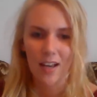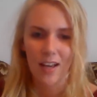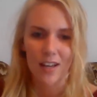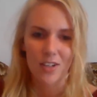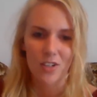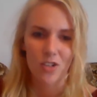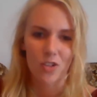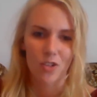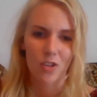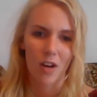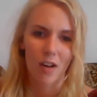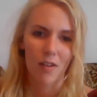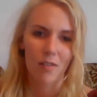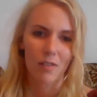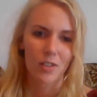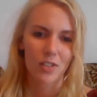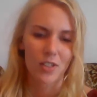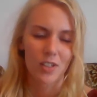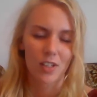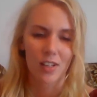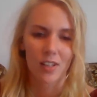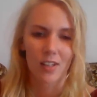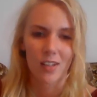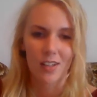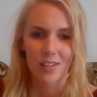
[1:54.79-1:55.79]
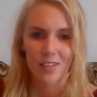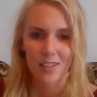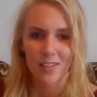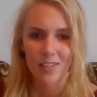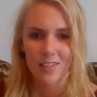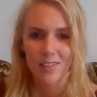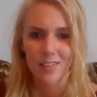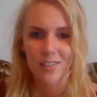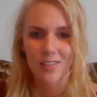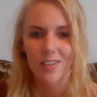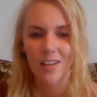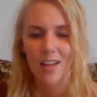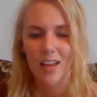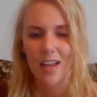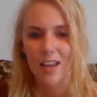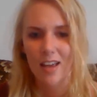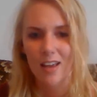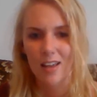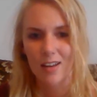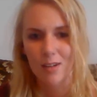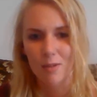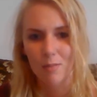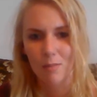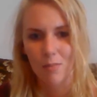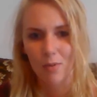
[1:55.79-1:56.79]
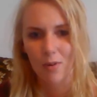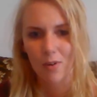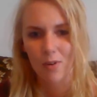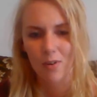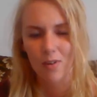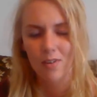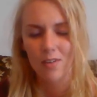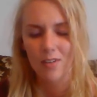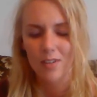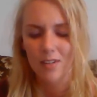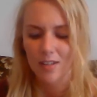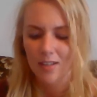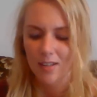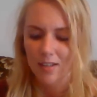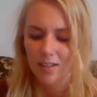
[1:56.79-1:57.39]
I traveled to London, Edinburgh,